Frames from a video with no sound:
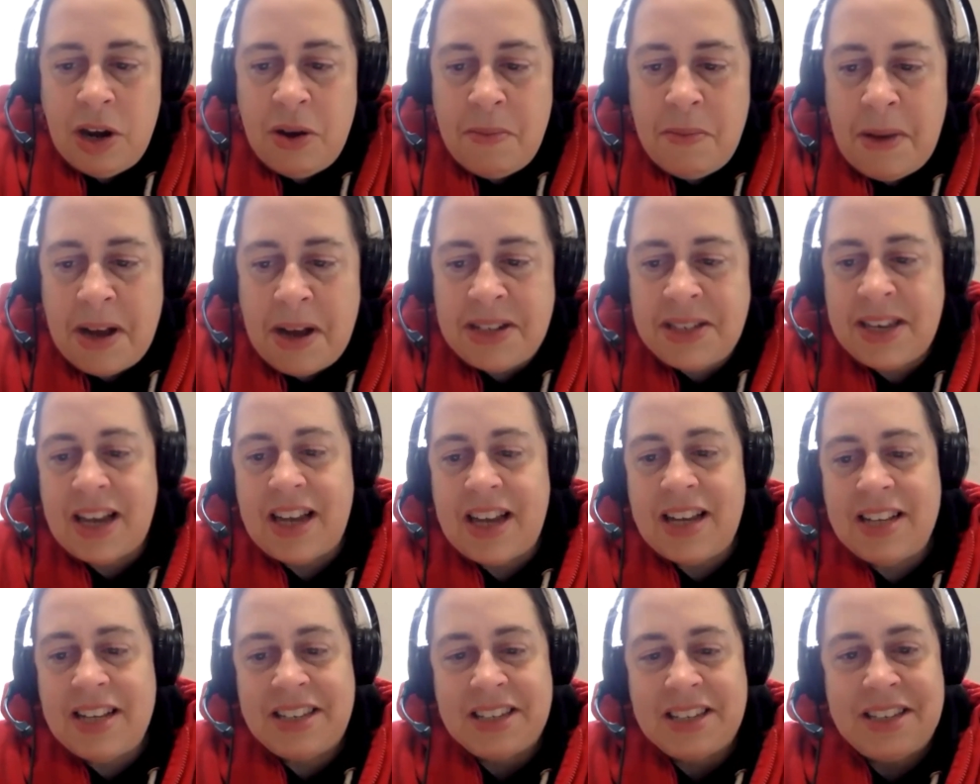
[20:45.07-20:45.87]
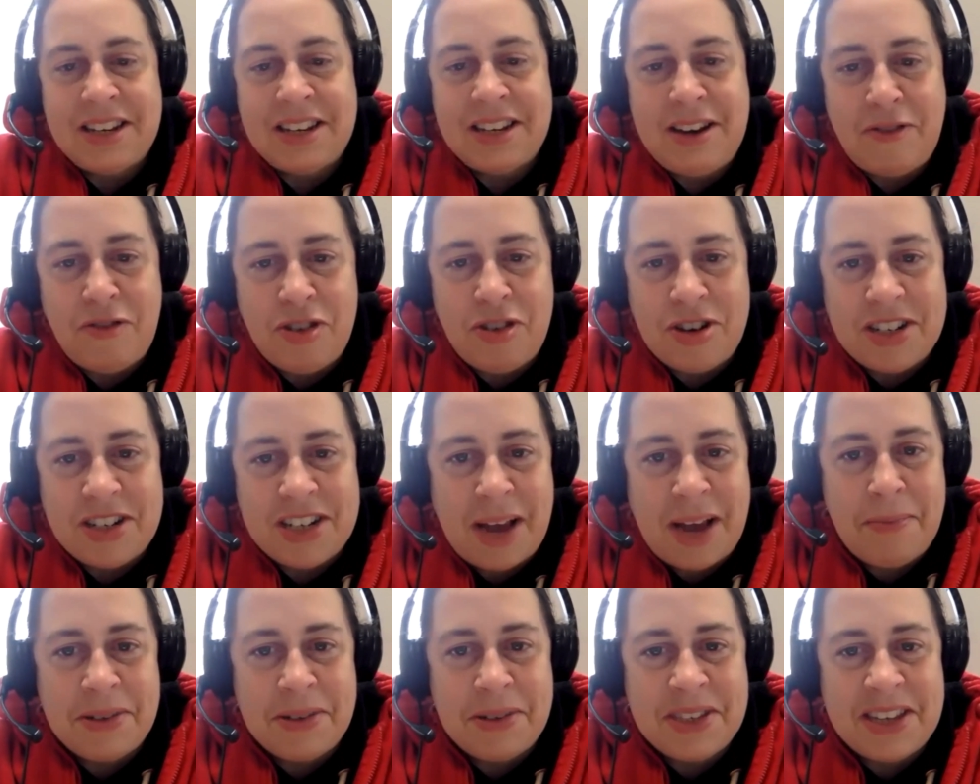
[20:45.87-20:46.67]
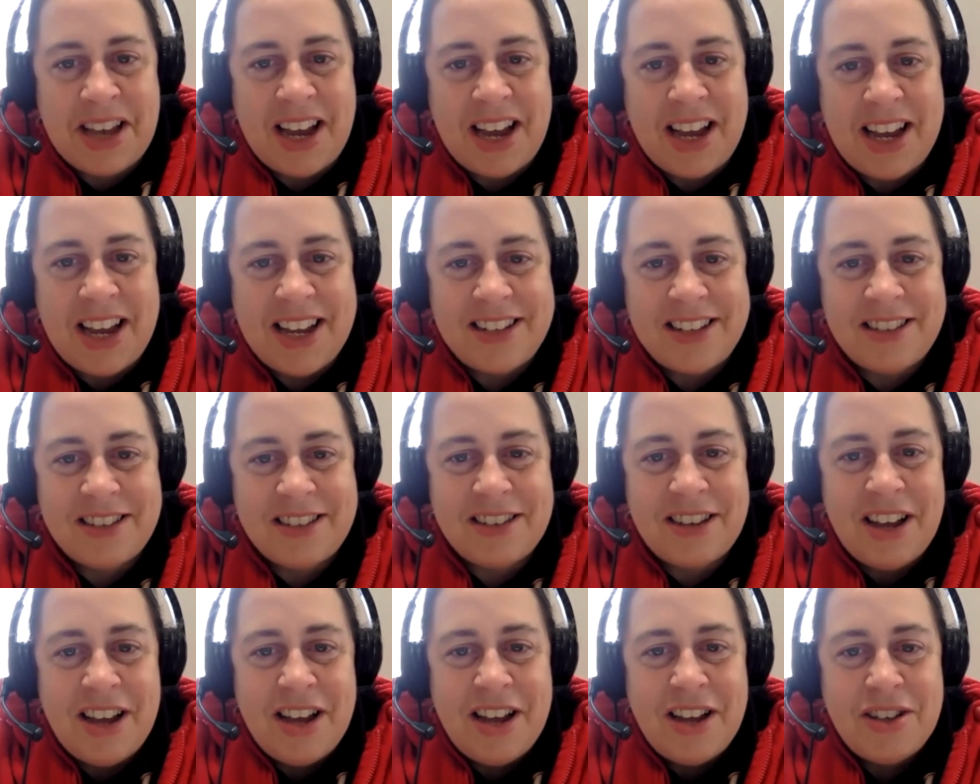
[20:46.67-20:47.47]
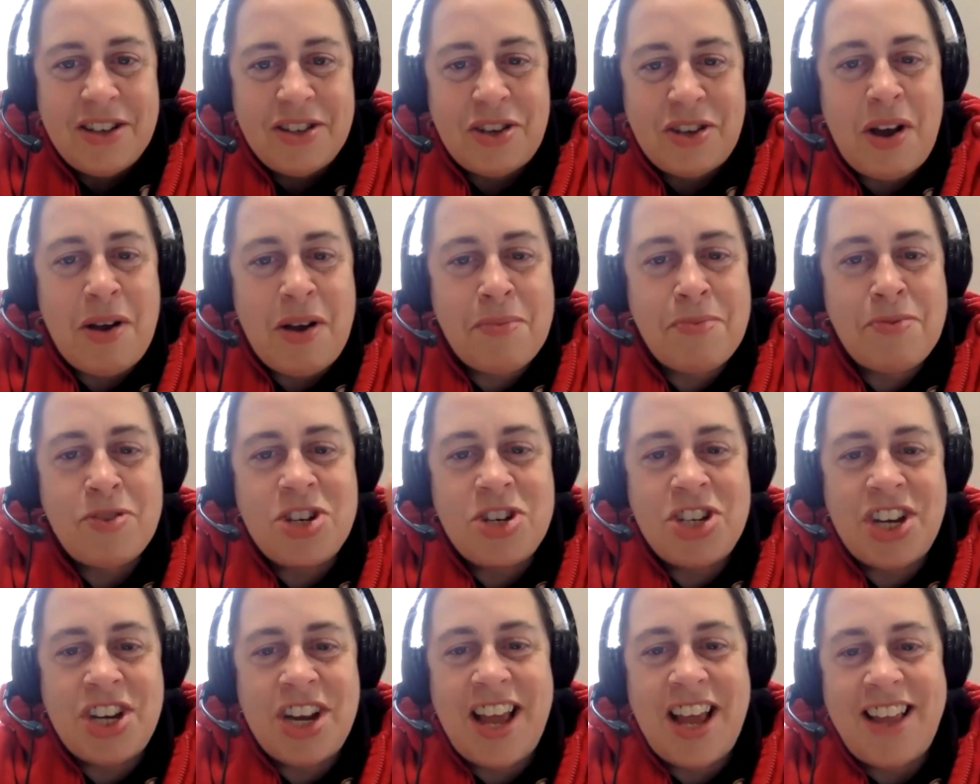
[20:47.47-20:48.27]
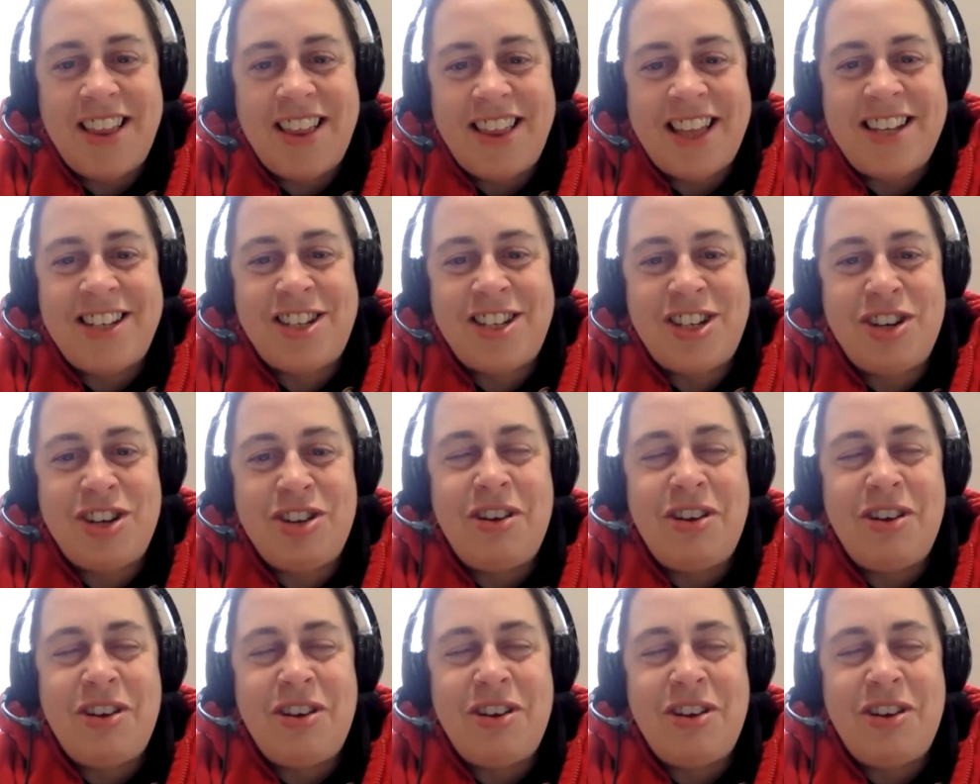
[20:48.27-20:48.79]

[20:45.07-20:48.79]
my science is a different type of science, so I appreciate that